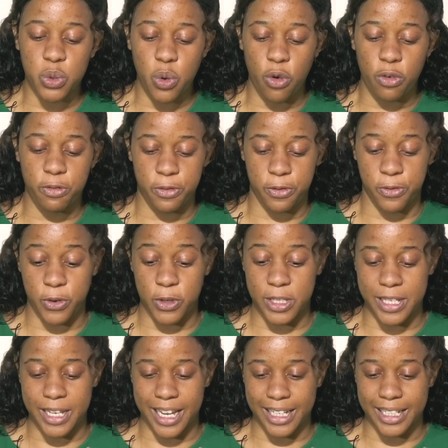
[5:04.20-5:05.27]
12,
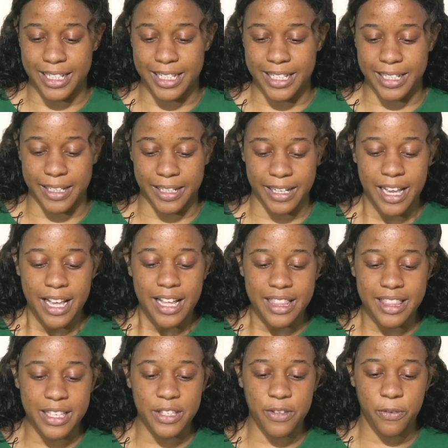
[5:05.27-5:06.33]
verse 19.
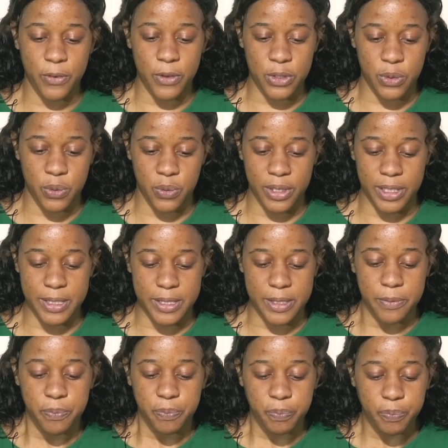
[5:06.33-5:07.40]
This verse
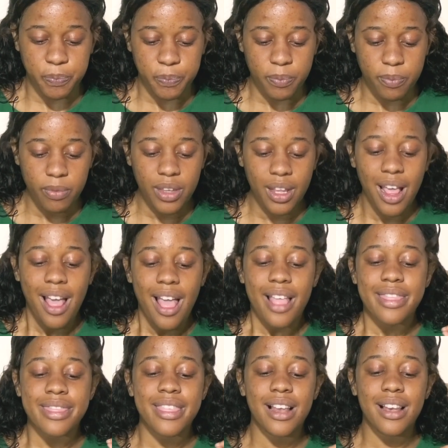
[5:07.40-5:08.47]
reads, The